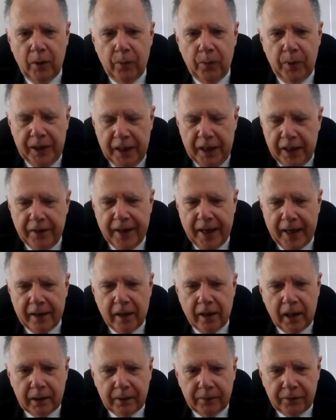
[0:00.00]
We need that
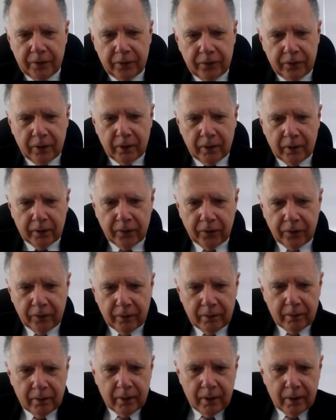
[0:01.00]
kind of deterrence.